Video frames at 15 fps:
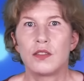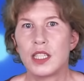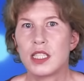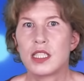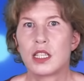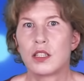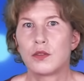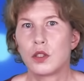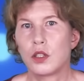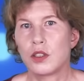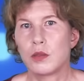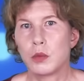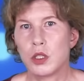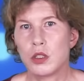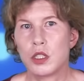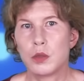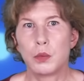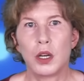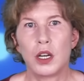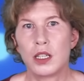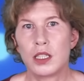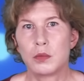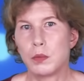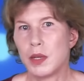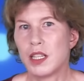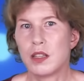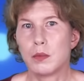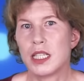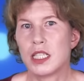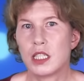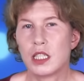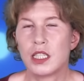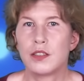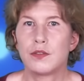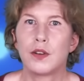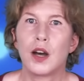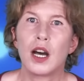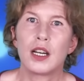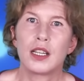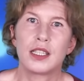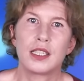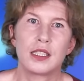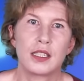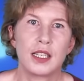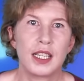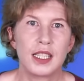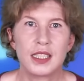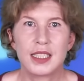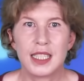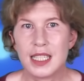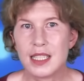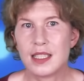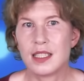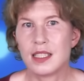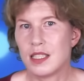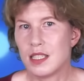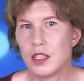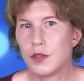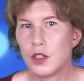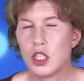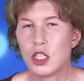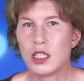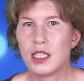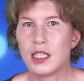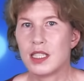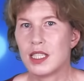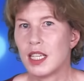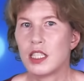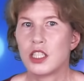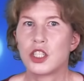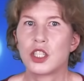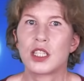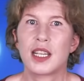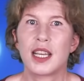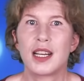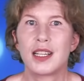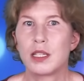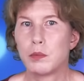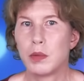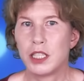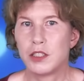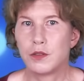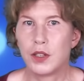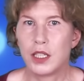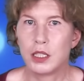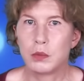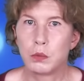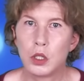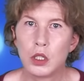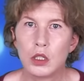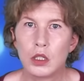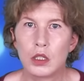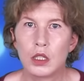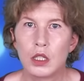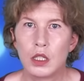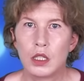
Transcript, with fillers: These are for the most part mathematically fine, and yes, a sufficiently intelligent AI might find more,